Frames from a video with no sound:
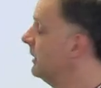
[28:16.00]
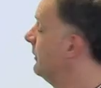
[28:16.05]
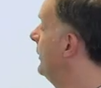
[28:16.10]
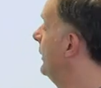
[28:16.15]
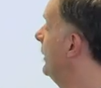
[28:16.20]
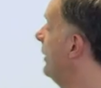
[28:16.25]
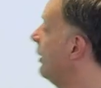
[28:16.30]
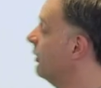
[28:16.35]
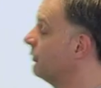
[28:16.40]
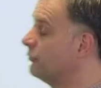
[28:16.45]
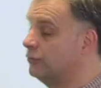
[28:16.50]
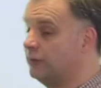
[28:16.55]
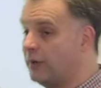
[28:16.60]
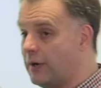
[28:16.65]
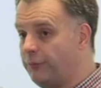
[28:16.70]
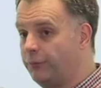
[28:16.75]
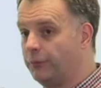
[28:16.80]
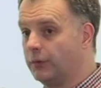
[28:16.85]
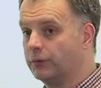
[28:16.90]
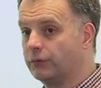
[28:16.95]
that aren't
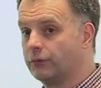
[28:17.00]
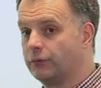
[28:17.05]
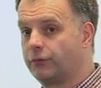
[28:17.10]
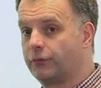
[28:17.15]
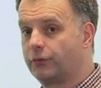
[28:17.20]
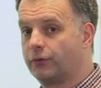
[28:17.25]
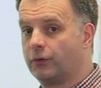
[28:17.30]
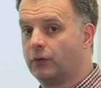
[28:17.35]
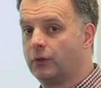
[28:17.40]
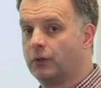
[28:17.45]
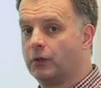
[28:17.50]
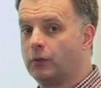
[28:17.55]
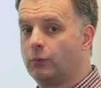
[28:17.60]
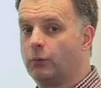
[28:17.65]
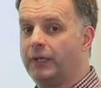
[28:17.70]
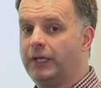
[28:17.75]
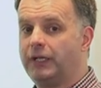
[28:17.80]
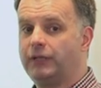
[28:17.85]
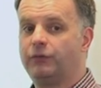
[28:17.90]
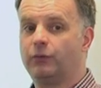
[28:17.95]
referenced.
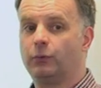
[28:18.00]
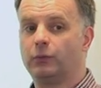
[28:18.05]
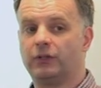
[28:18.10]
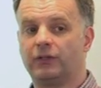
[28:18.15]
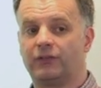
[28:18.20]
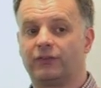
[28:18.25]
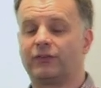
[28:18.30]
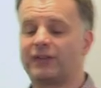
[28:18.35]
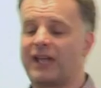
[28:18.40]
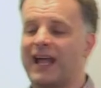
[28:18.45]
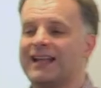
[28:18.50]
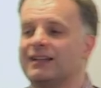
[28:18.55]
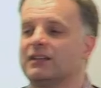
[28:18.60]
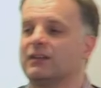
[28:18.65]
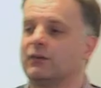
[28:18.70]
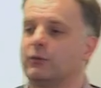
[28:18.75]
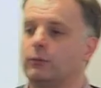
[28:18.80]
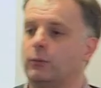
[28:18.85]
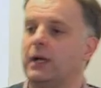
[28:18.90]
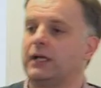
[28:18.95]
We need to
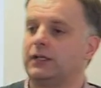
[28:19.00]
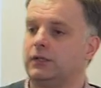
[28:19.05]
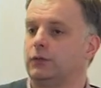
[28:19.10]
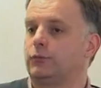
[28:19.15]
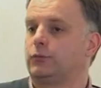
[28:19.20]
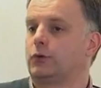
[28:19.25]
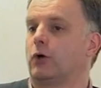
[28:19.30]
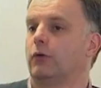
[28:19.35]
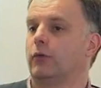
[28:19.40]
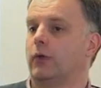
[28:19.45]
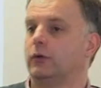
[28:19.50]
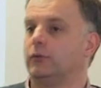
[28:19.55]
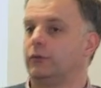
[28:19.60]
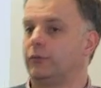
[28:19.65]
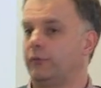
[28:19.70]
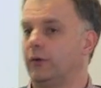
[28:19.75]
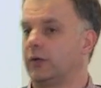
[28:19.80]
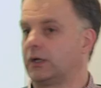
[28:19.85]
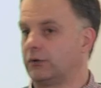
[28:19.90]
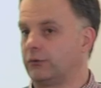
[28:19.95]
understand where you've got those
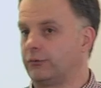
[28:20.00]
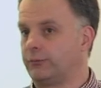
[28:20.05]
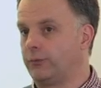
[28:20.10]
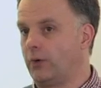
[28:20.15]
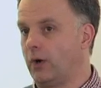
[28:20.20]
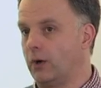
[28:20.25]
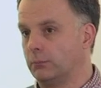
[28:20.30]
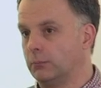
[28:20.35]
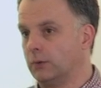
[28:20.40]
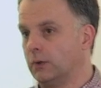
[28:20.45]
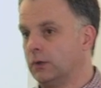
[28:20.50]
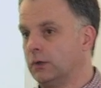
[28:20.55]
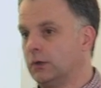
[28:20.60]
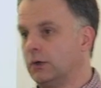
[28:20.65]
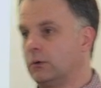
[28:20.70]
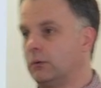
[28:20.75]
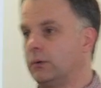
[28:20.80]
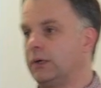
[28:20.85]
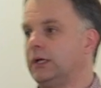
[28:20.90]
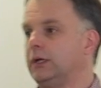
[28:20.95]
figures from.
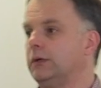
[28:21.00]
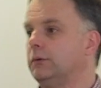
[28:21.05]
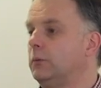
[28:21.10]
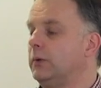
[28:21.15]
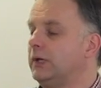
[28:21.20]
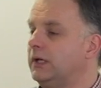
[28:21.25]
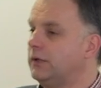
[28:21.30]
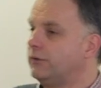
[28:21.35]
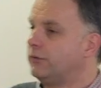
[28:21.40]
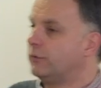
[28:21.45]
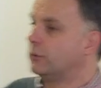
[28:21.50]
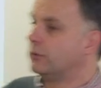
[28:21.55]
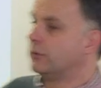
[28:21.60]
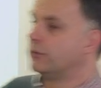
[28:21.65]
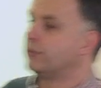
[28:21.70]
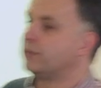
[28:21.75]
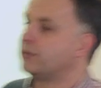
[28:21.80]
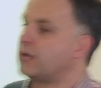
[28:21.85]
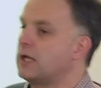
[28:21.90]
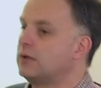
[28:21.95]
We need to
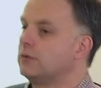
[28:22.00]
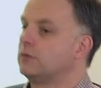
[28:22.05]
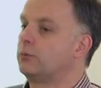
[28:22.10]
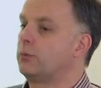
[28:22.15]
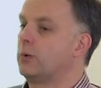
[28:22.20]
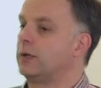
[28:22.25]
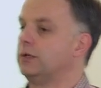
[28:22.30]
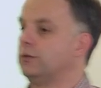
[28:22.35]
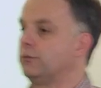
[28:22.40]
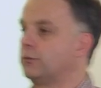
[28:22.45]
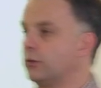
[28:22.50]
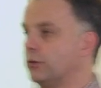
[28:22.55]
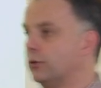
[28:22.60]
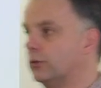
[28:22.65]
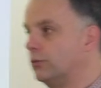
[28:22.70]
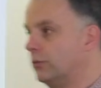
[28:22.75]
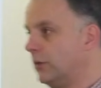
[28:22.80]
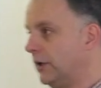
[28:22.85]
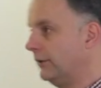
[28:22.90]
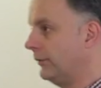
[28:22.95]
understand where you've got
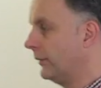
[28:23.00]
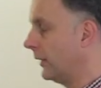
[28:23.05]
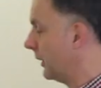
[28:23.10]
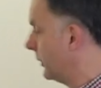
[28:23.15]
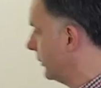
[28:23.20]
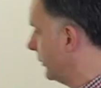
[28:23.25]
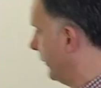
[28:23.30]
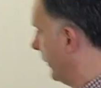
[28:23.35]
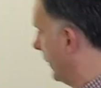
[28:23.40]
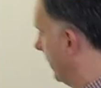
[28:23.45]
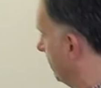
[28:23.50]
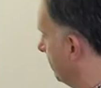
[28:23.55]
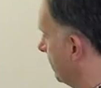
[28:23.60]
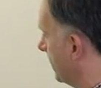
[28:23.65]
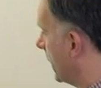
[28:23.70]
your research from.